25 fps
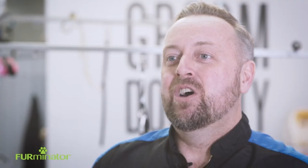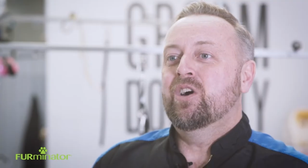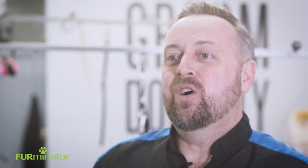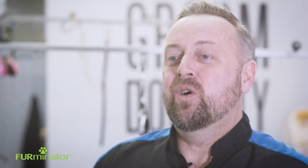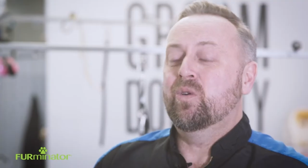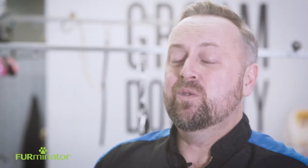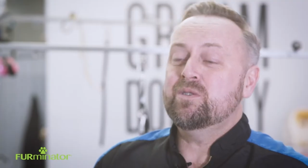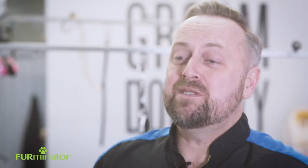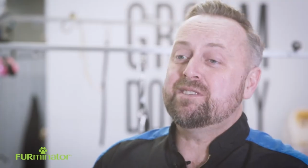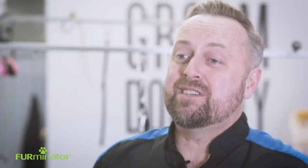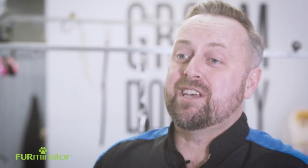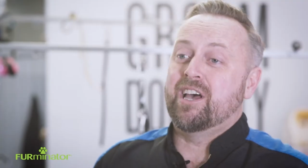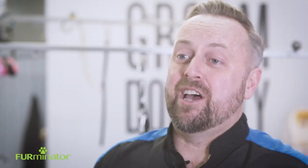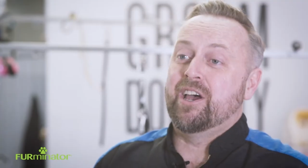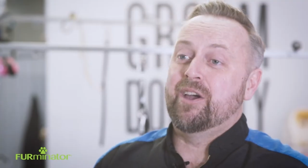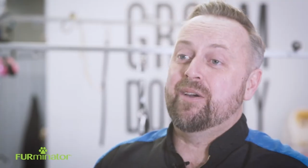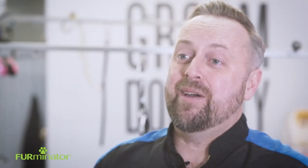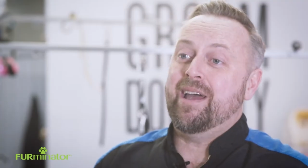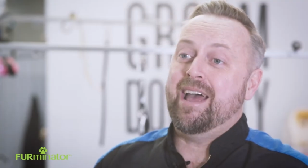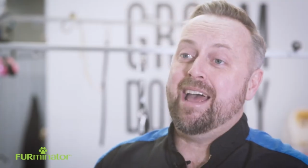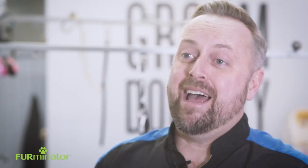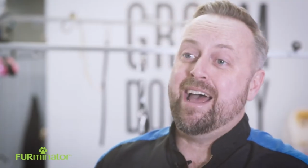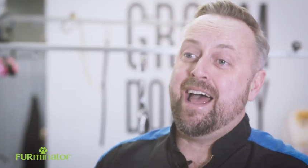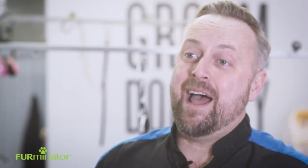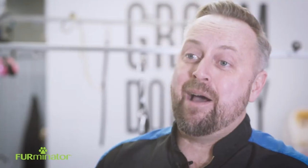
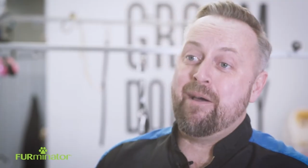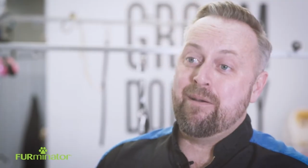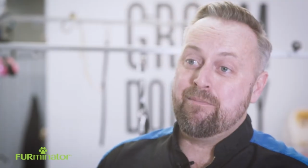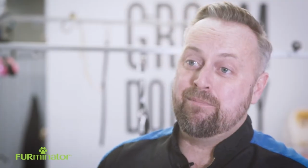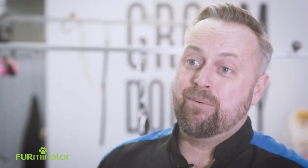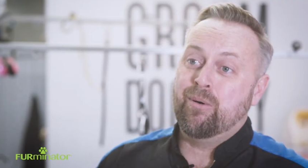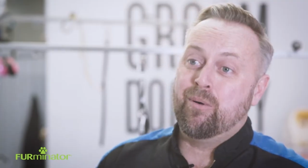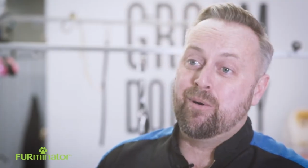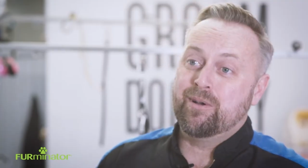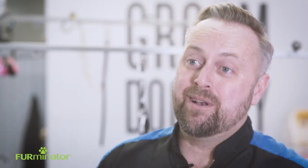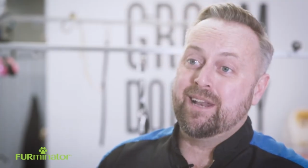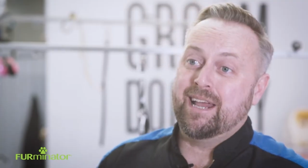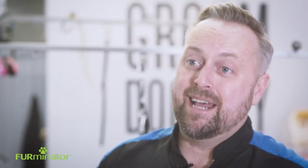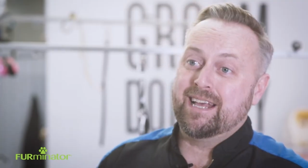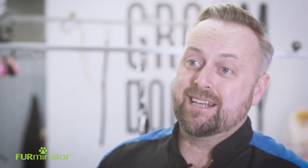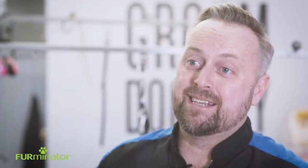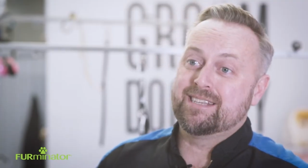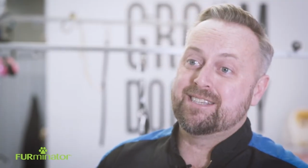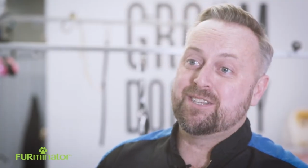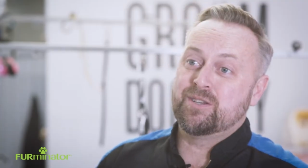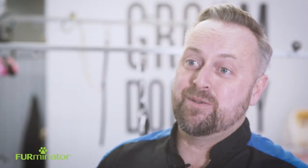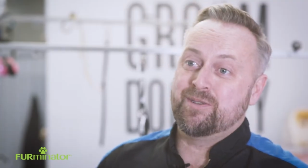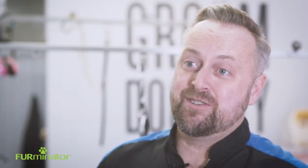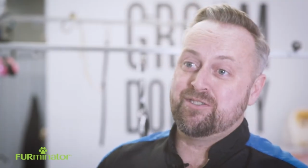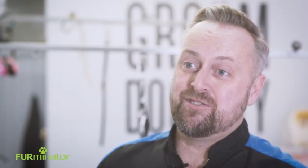Also, how important it
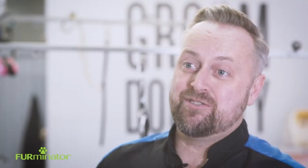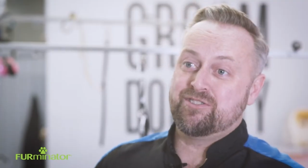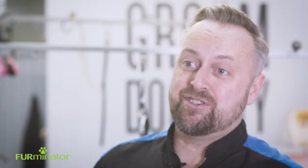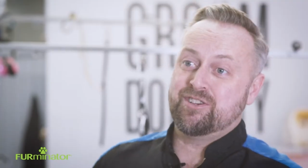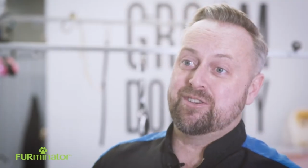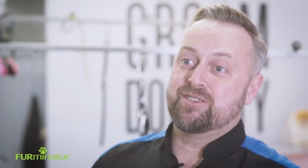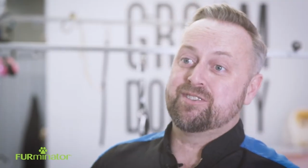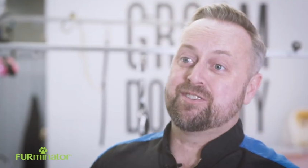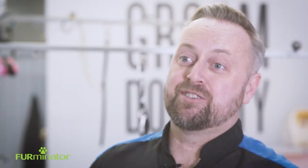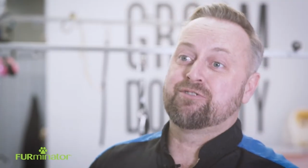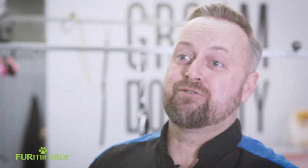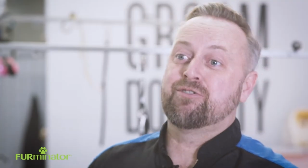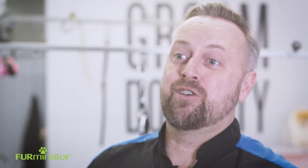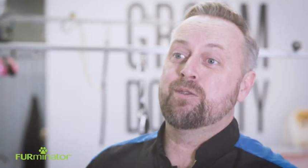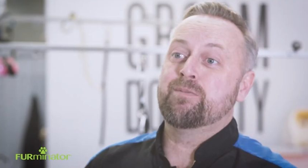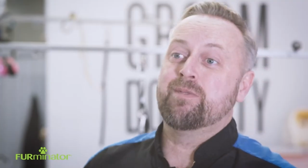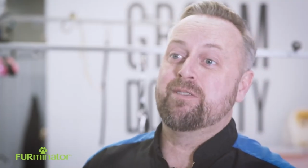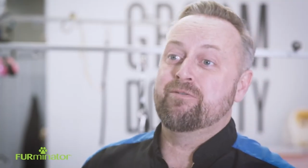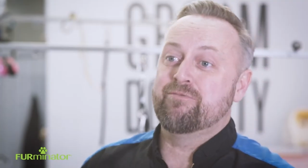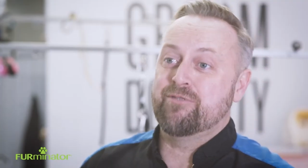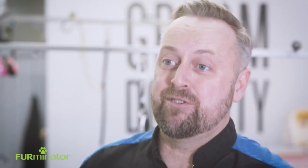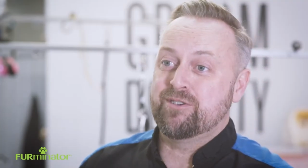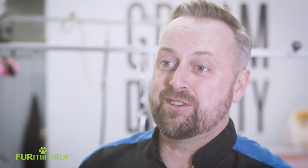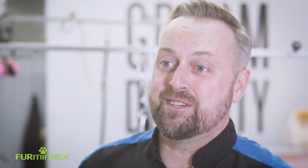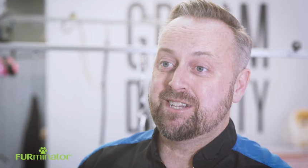is to introduce a
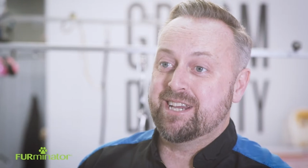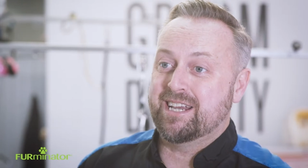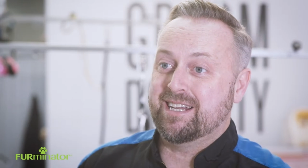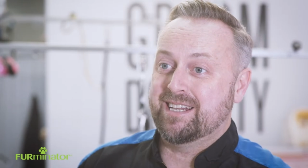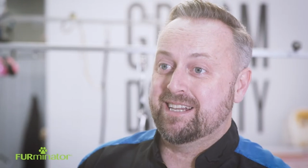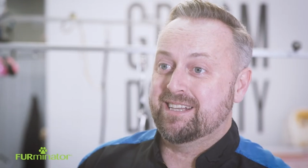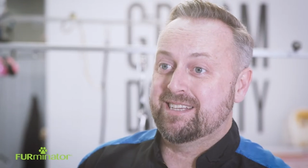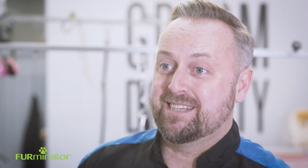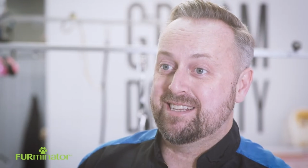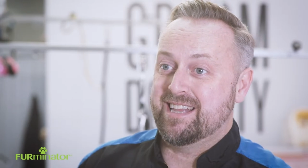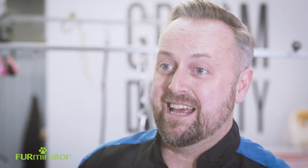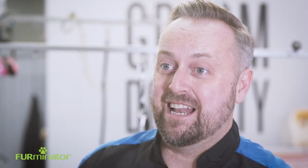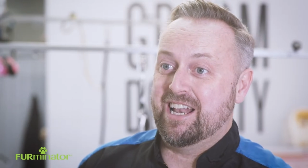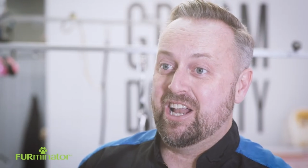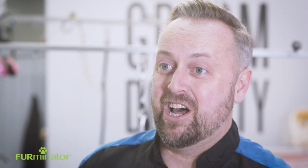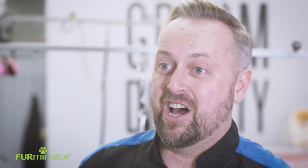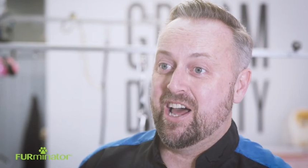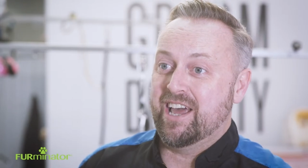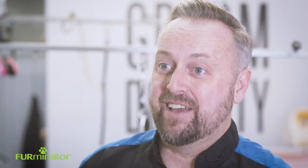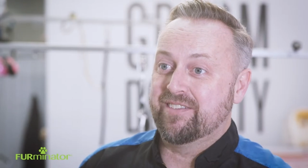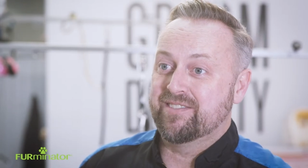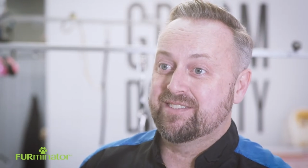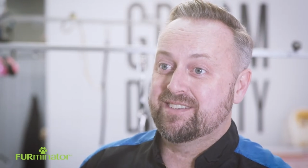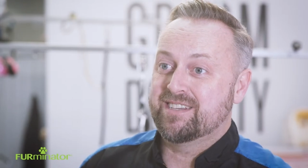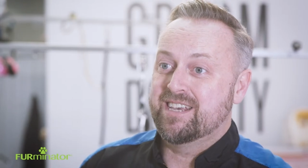grooming routine into their
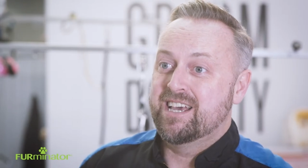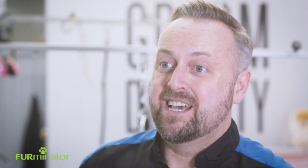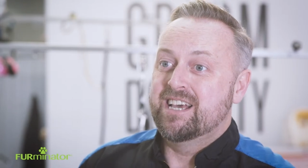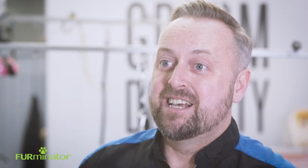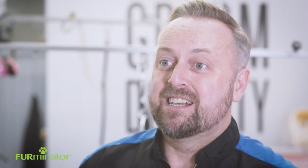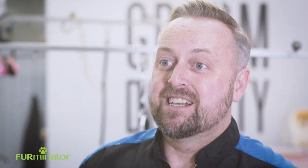lives.